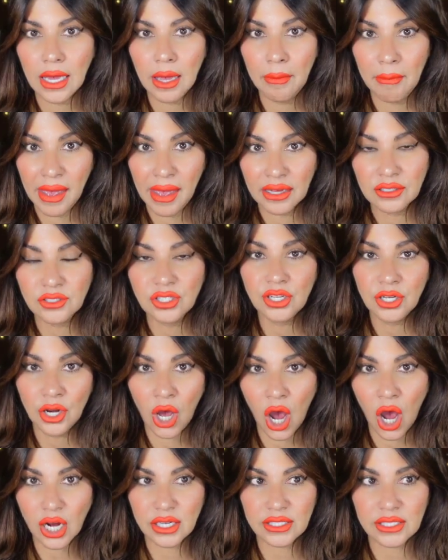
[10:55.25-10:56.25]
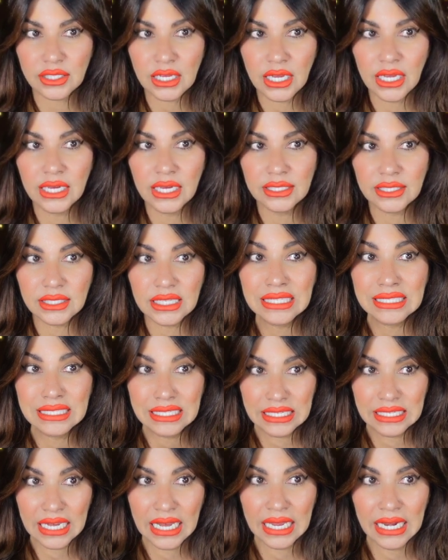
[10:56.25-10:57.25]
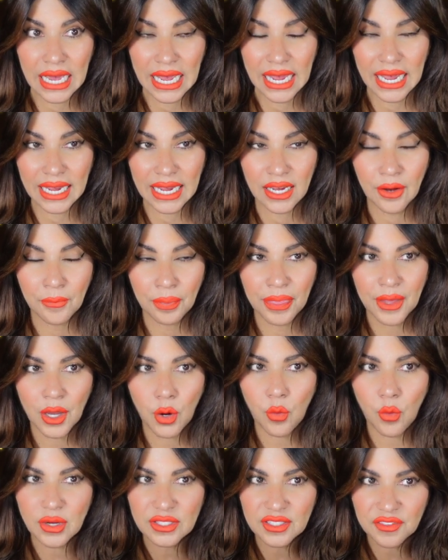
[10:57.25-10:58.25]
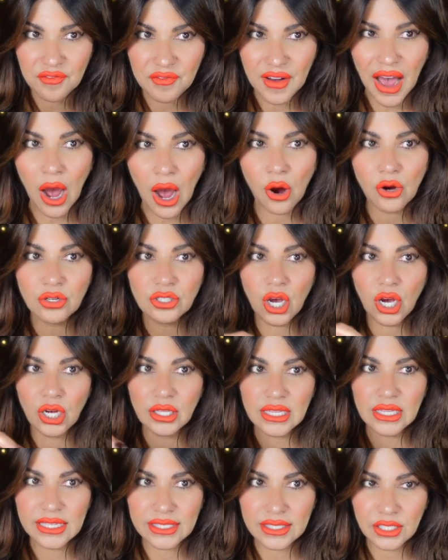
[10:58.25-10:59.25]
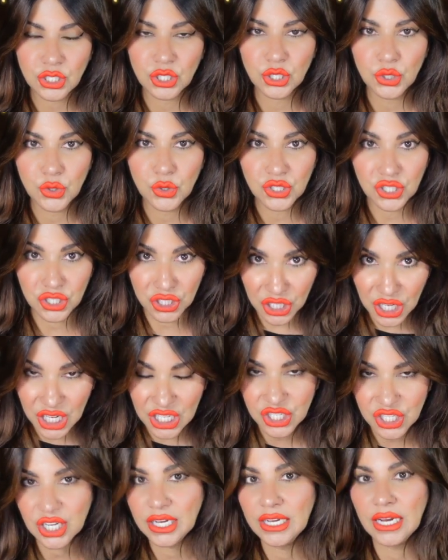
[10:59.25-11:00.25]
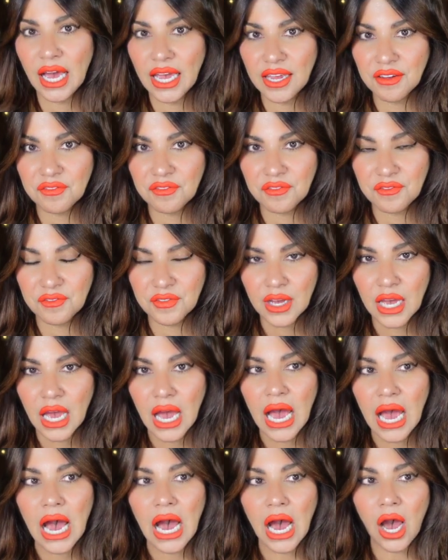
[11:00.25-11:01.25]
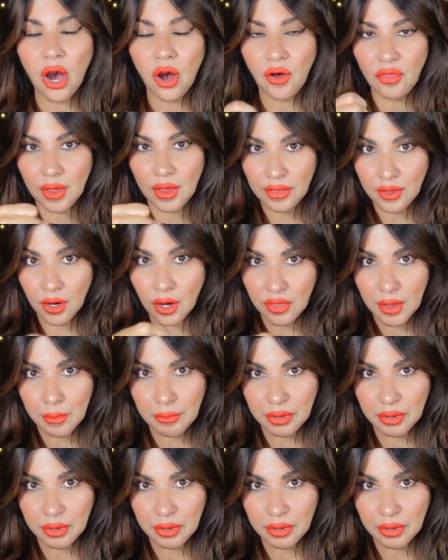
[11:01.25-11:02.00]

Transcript: Amanda Knox's DNA was found on this huge kitchen knife, on the handle,